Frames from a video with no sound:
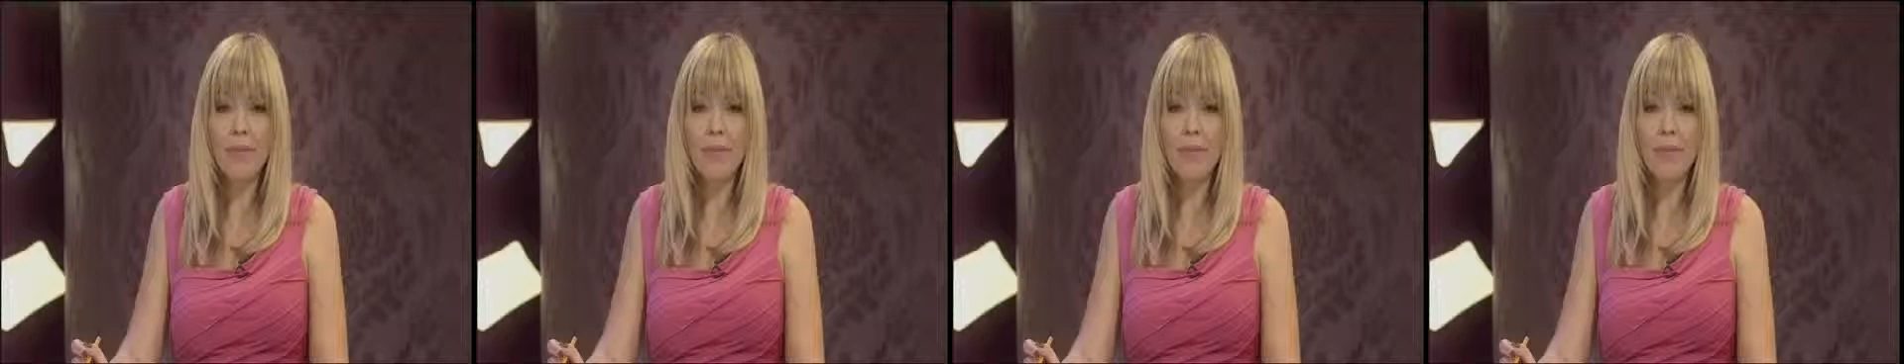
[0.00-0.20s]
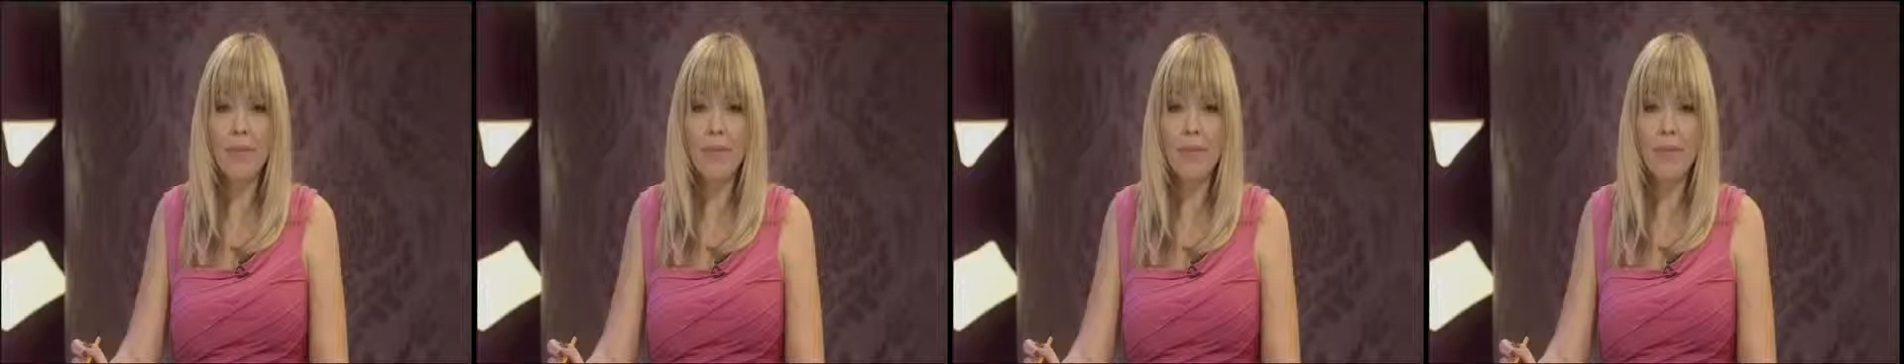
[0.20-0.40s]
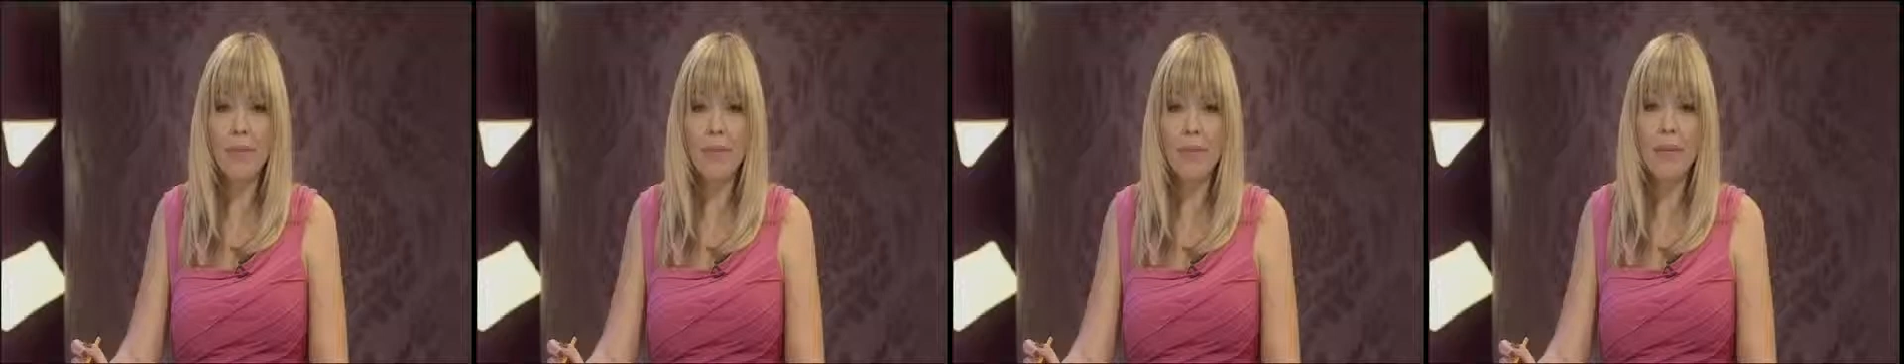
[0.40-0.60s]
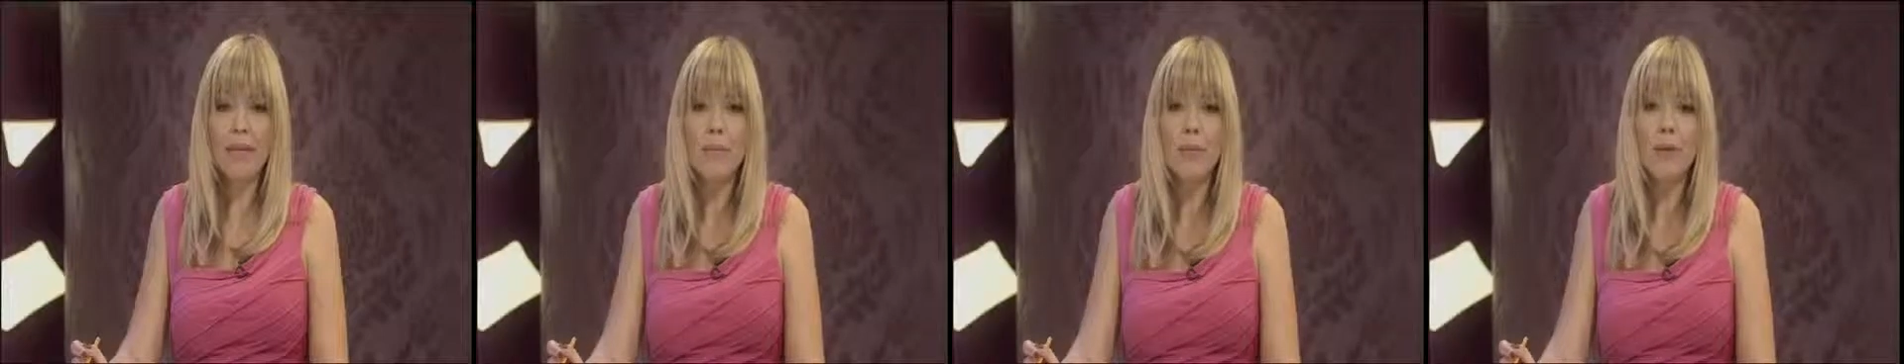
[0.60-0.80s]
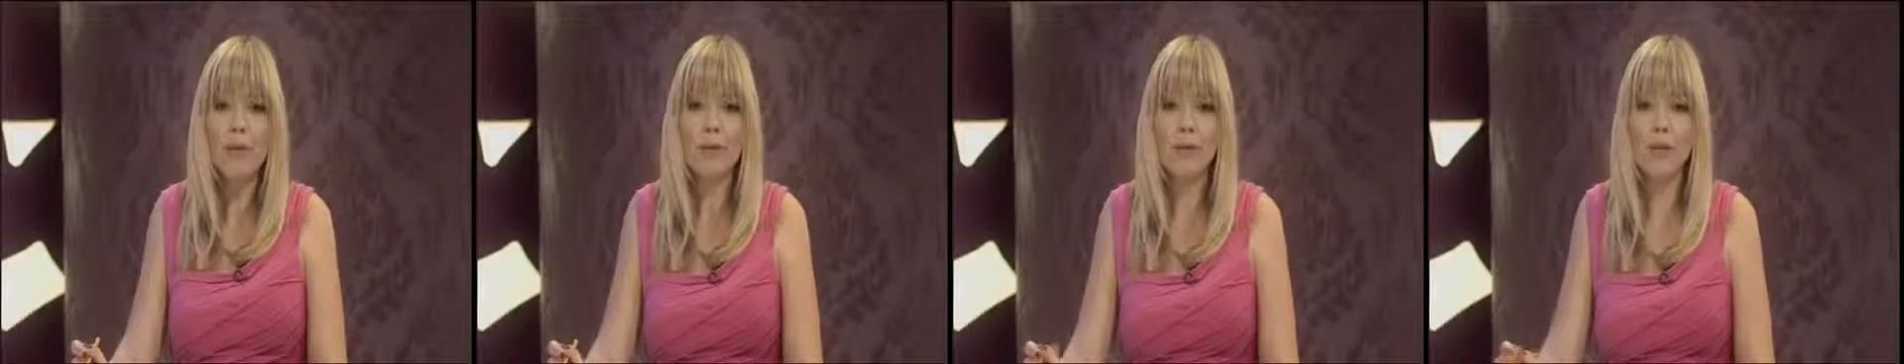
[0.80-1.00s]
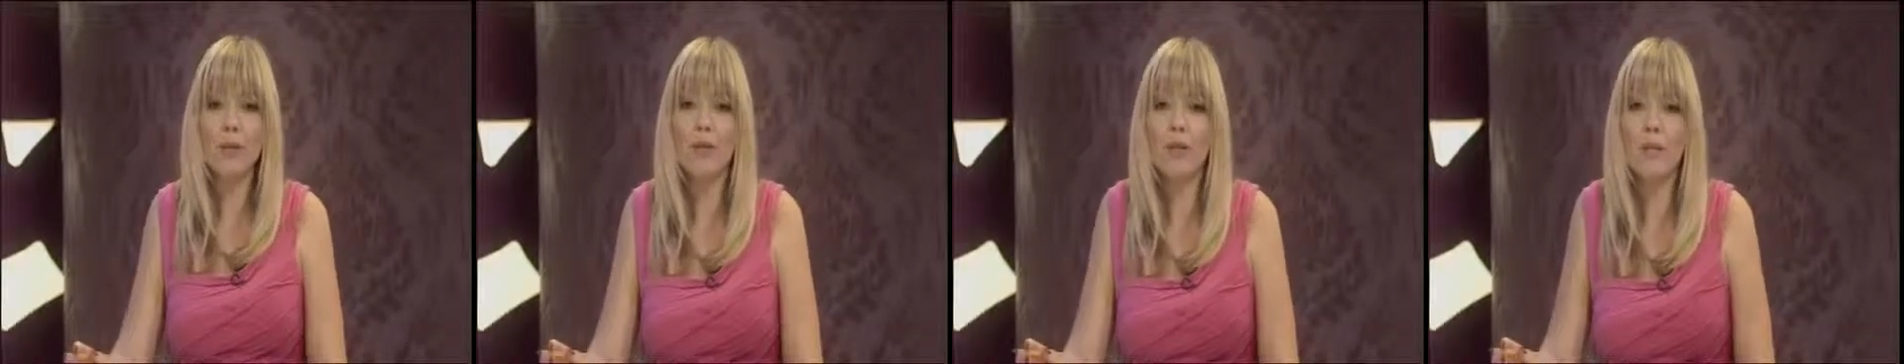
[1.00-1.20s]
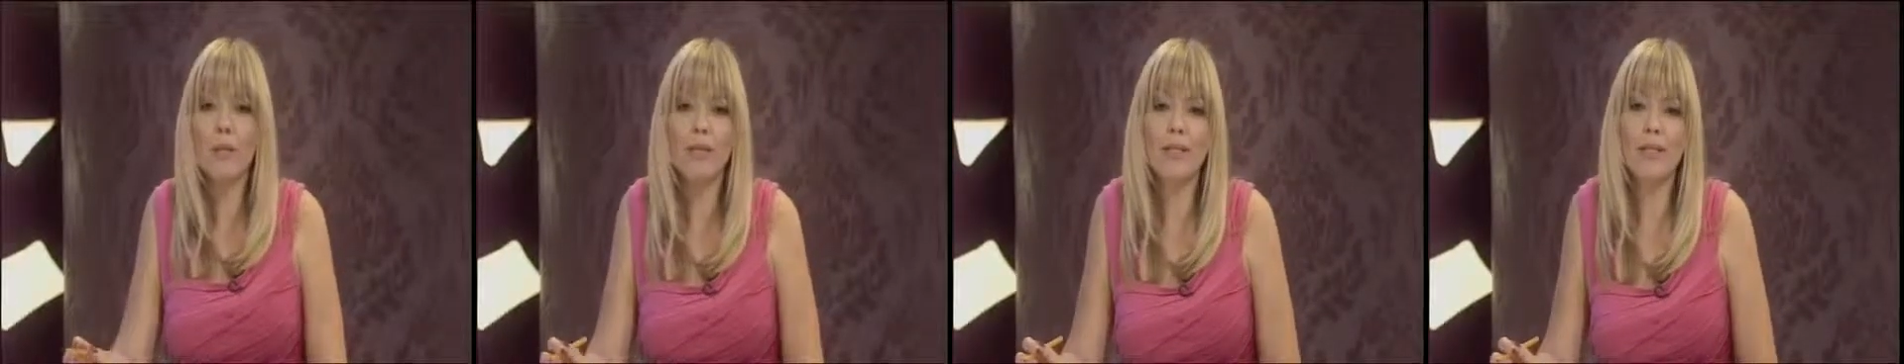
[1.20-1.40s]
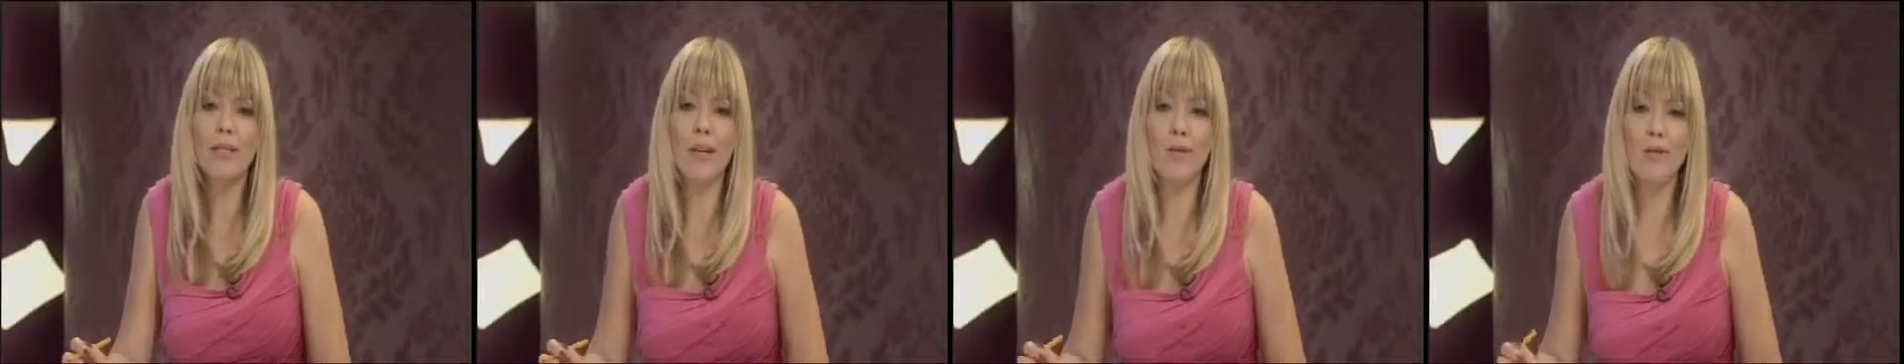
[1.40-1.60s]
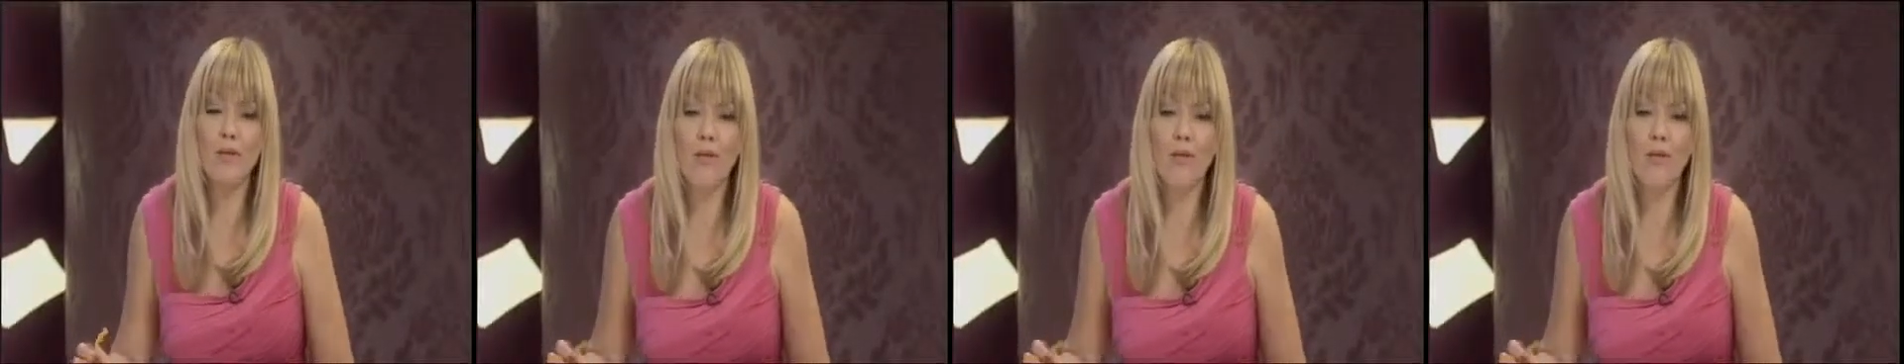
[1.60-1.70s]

Was one of the most documented love